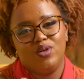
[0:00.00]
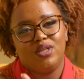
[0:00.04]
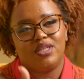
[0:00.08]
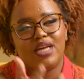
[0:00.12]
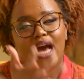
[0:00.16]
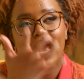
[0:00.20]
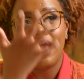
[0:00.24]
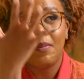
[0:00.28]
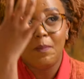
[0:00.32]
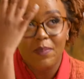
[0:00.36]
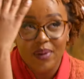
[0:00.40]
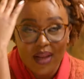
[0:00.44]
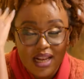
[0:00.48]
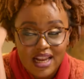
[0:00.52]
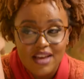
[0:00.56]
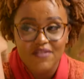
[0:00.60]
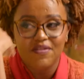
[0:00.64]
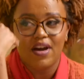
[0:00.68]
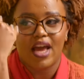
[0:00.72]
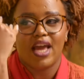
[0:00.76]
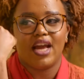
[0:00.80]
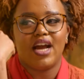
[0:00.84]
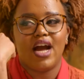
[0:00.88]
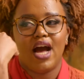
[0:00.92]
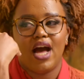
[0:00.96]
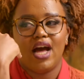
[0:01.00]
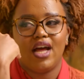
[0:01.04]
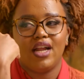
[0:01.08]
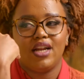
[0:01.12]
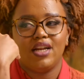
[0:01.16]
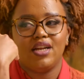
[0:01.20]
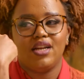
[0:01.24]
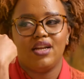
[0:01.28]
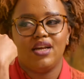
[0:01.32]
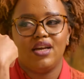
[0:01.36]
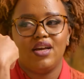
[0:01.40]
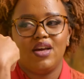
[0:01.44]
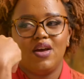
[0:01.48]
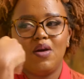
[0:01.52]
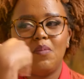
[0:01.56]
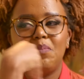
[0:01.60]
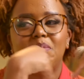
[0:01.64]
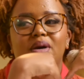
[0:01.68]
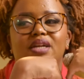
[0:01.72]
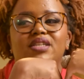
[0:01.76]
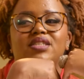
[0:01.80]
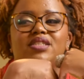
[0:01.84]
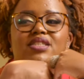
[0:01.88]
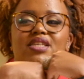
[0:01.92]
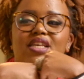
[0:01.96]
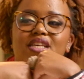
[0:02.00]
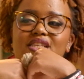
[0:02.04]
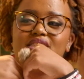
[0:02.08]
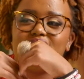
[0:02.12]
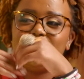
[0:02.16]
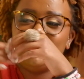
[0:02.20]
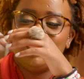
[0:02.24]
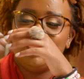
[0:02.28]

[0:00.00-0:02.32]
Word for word: it. I believe I can, but since